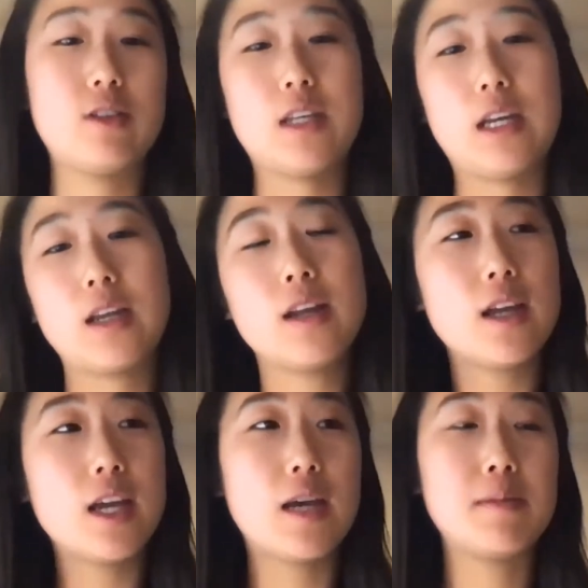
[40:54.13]
So there's like
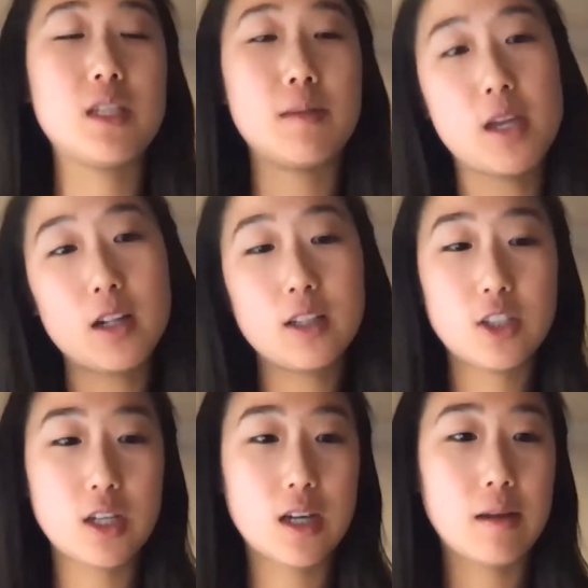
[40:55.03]

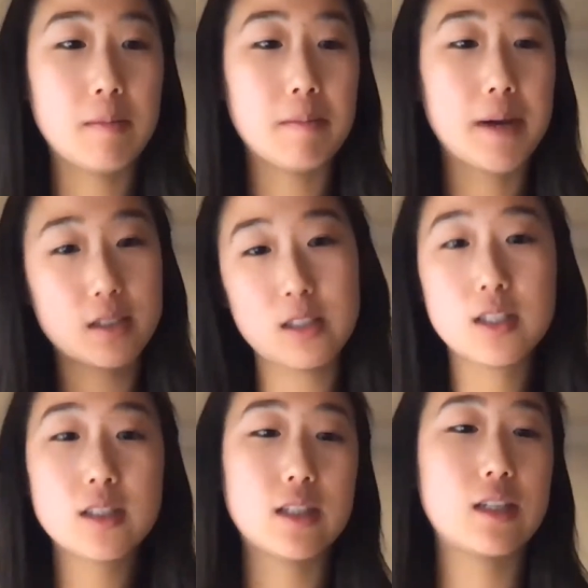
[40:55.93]
epidemiology and
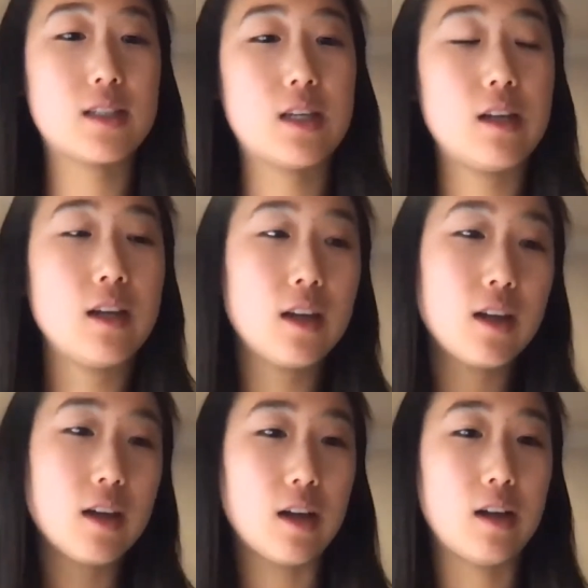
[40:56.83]
biostatistics and
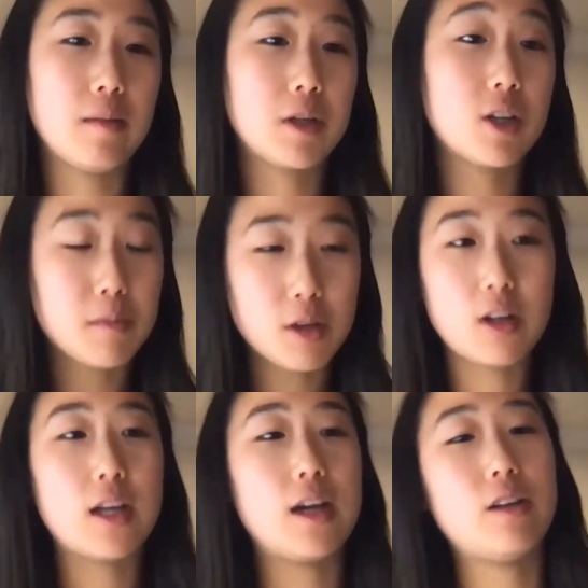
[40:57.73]

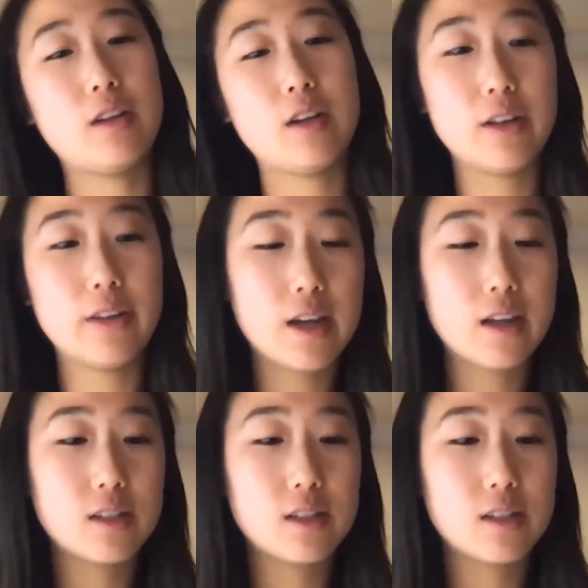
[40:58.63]
community health and all that.